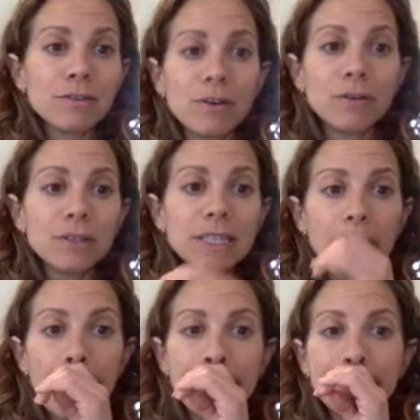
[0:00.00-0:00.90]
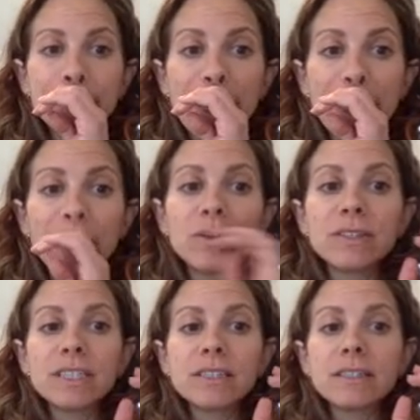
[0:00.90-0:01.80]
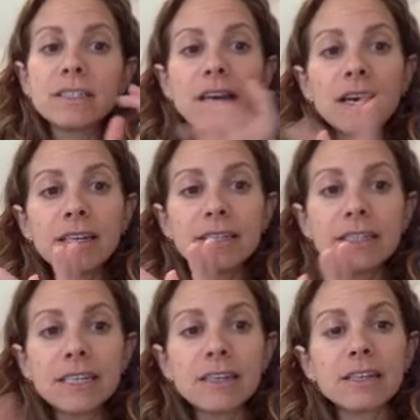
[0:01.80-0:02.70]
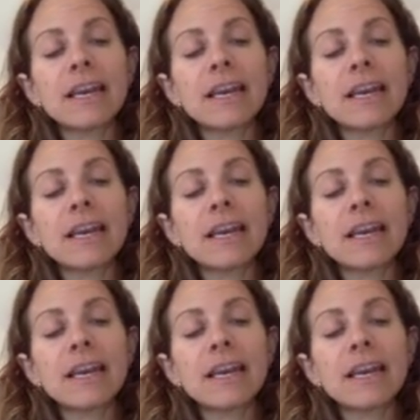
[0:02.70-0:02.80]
knows that Banquo's sons,